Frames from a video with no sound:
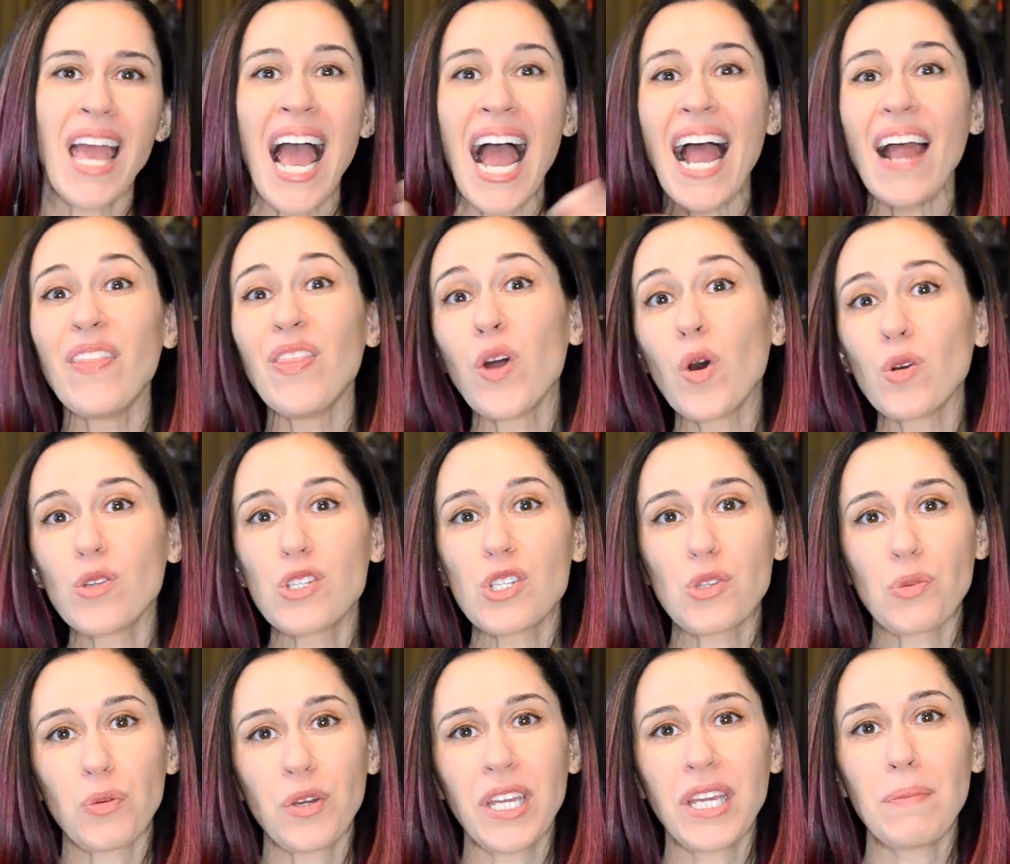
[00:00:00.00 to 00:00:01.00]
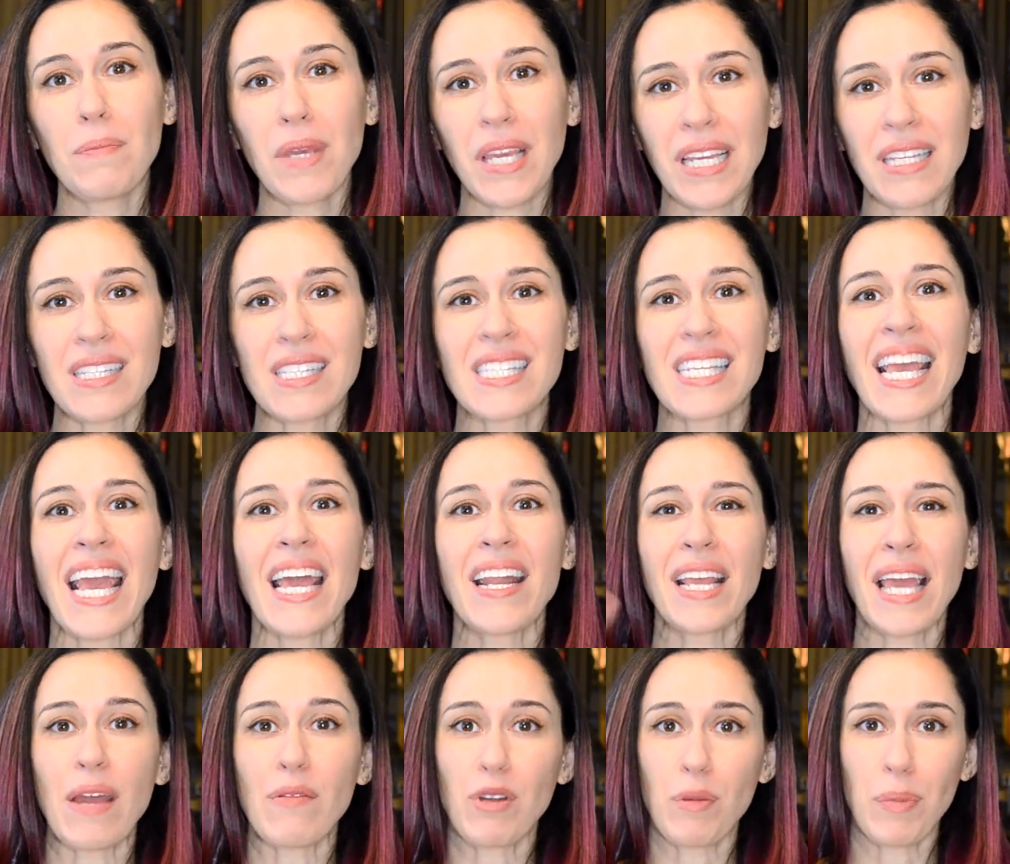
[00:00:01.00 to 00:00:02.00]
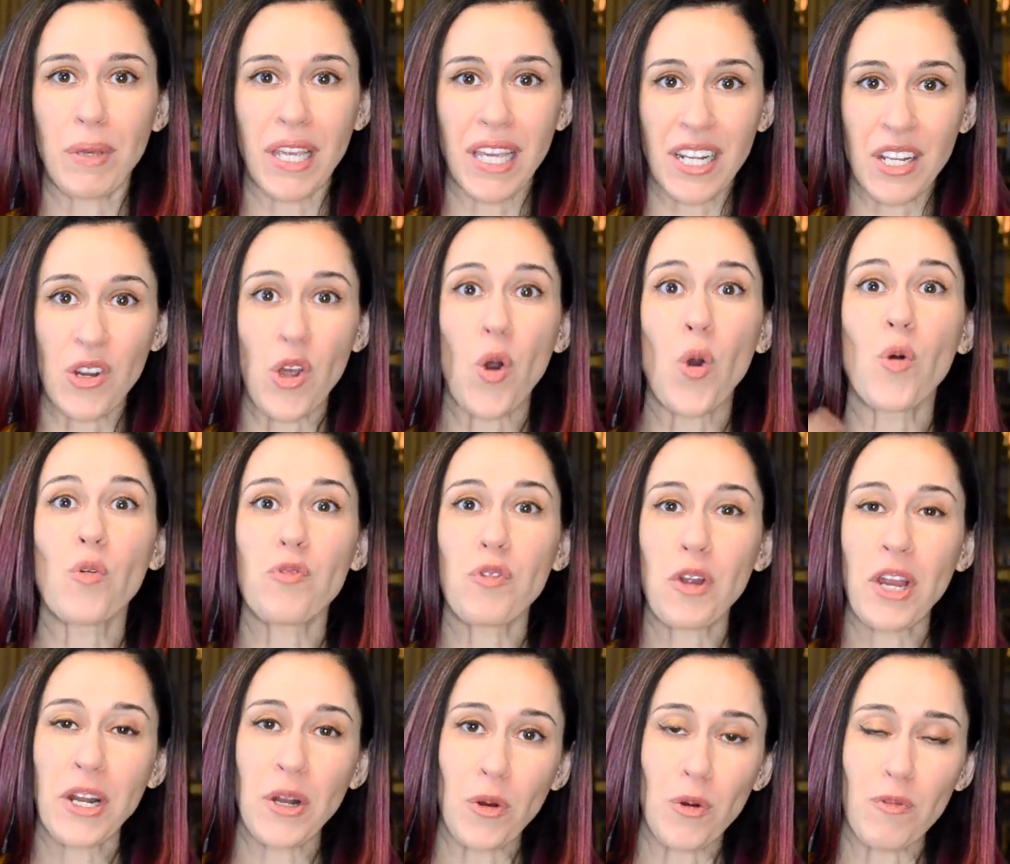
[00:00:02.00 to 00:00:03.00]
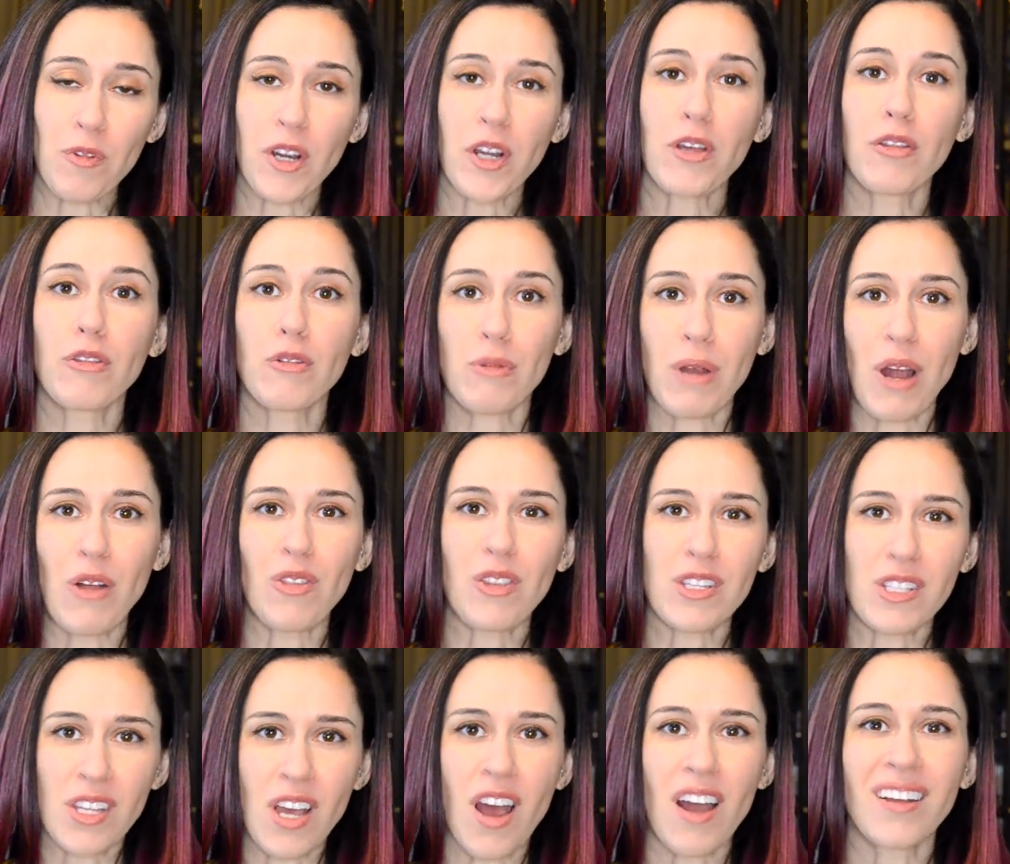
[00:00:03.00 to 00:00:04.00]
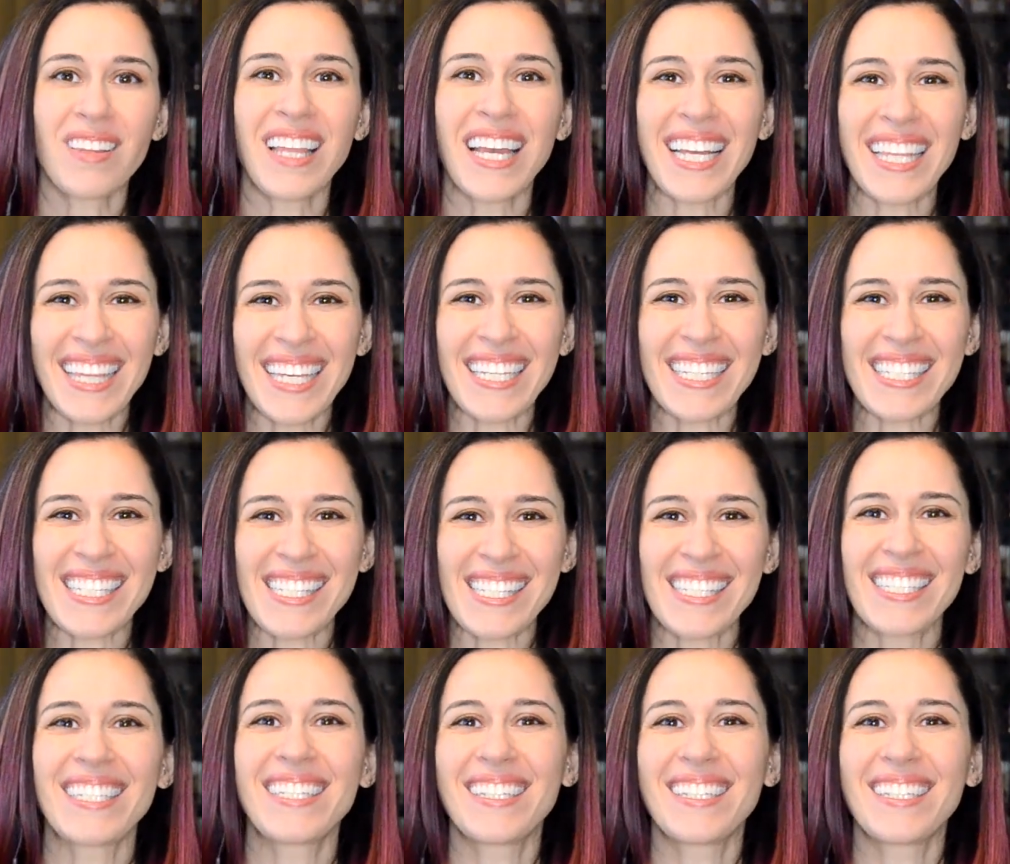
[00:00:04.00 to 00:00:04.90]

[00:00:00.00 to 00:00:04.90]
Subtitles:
And those 3 beats can get repeated over and over throughout the song, like this.